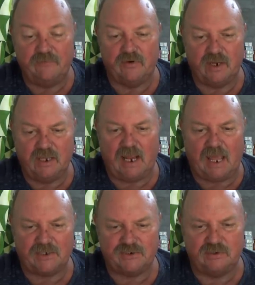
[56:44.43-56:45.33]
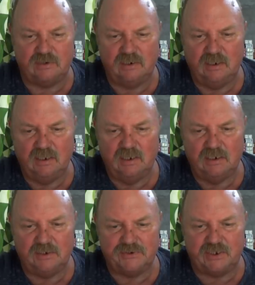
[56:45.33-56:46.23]
inaction
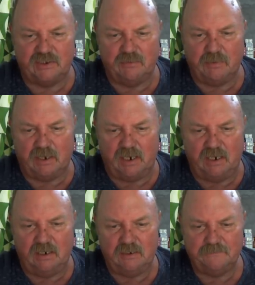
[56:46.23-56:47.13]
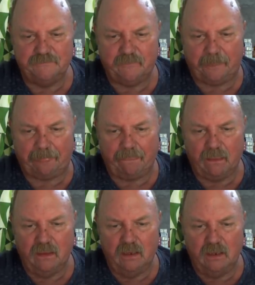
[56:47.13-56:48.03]
to send the money,
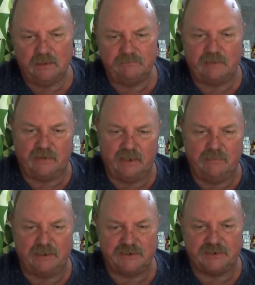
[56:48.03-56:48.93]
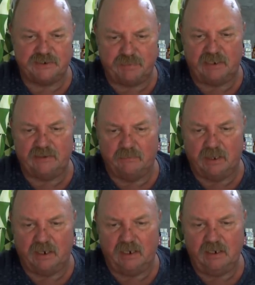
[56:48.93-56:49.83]
I think he means to spend the
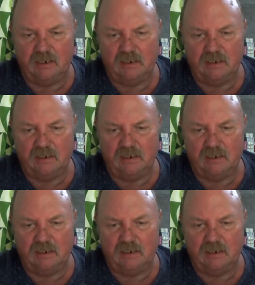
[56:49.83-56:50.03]
money